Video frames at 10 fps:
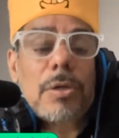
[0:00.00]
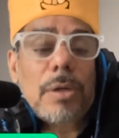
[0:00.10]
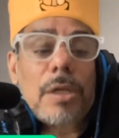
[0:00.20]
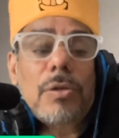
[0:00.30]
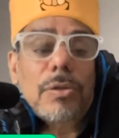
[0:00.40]

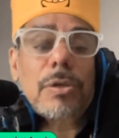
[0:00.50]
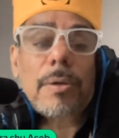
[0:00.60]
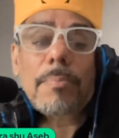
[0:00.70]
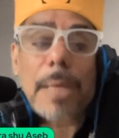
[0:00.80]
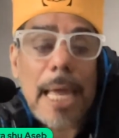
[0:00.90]
They use
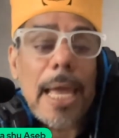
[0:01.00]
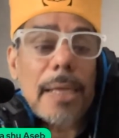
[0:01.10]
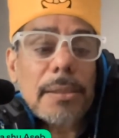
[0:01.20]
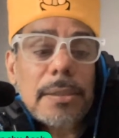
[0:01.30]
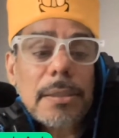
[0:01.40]
certain
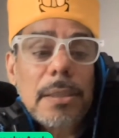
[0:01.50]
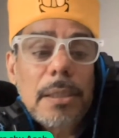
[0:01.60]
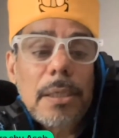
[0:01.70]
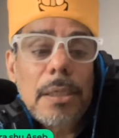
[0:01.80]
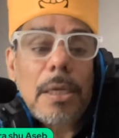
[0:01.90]
plants,
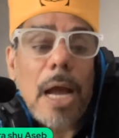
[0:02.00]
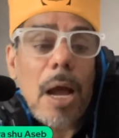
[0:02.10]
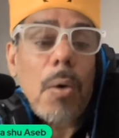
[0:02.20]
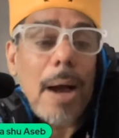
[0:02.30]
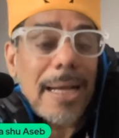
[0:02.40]

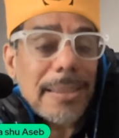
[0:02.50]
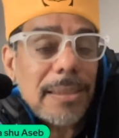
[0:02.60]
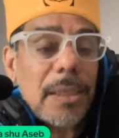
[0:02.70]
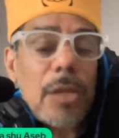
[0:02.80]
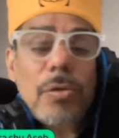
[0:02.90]

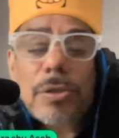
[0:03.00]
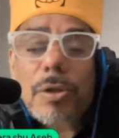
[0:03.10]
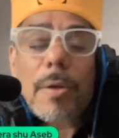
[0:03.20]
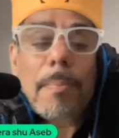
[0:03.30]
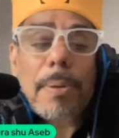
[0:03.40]
ayahuasca. They use
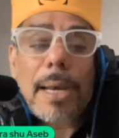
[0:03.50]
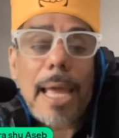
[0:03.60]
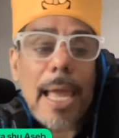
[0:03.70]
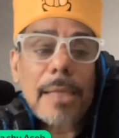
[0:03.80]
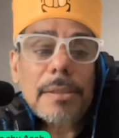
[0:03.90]
certain
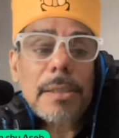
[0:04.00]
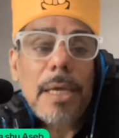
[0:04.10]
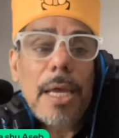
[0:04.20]
plants.